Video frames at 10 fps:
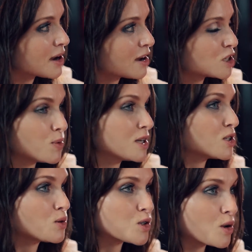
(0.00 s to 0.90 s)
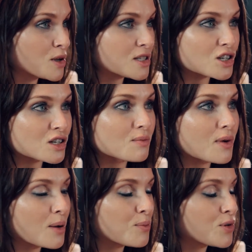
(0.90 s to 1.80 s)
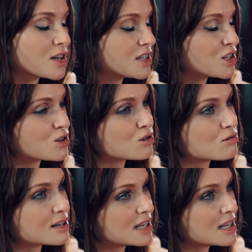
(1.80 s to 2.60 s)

my husband is also a musician, but I'm pretty sure when